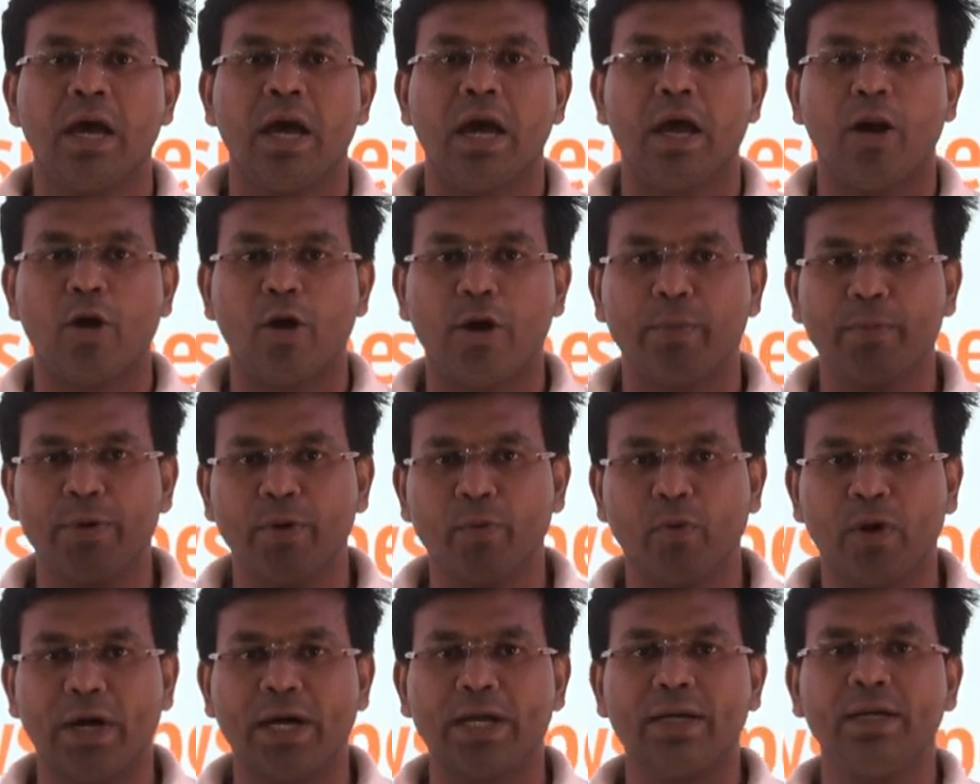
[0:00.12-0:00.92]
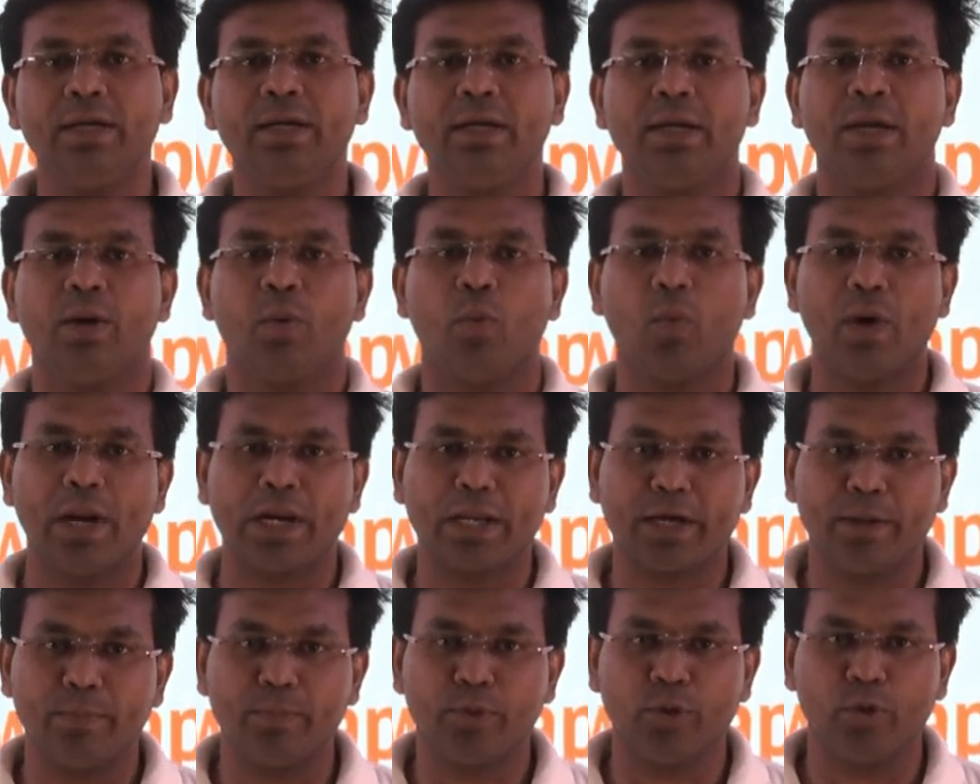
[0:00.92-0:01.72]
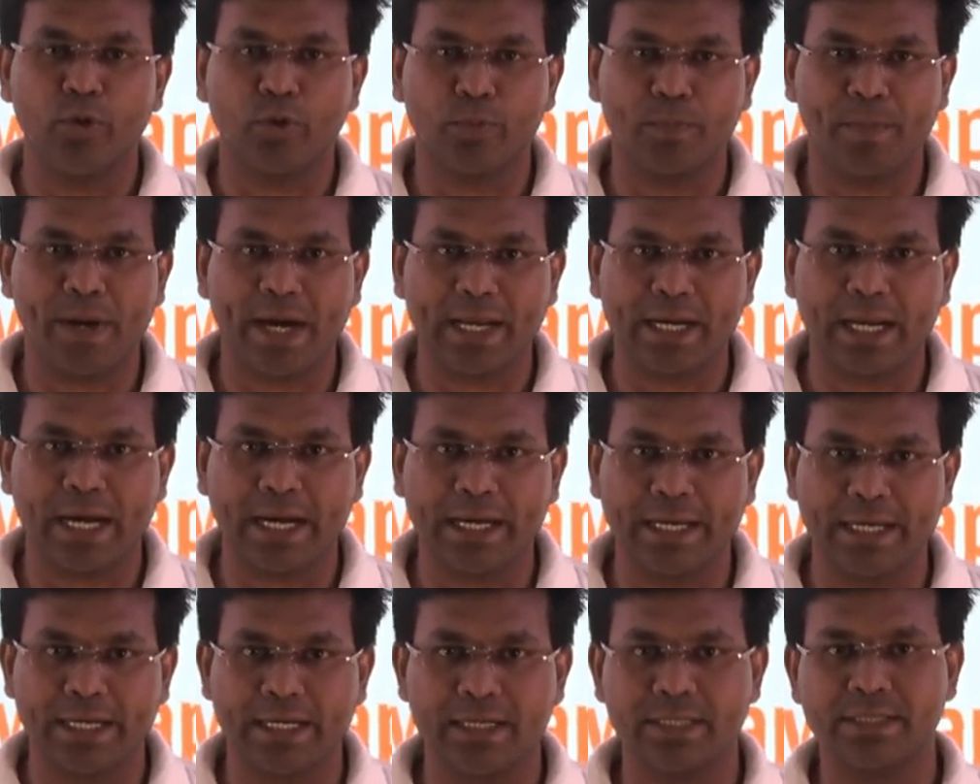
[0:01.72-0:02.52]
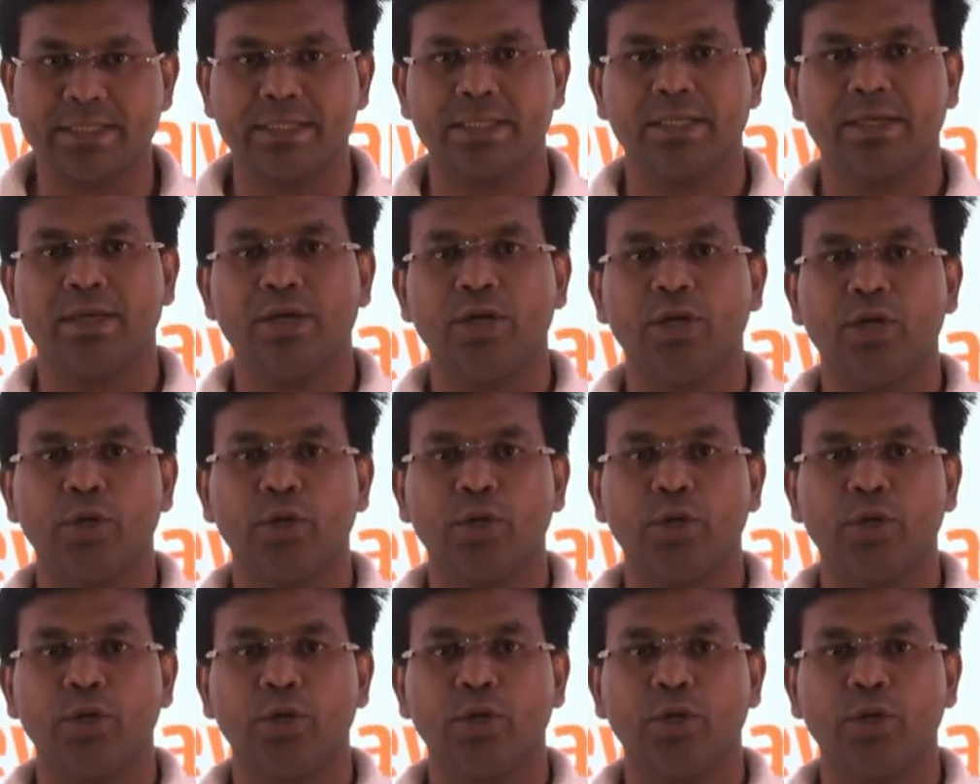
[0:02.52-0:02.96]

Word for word: Hello everyone, welcome to Lukmaan IAS.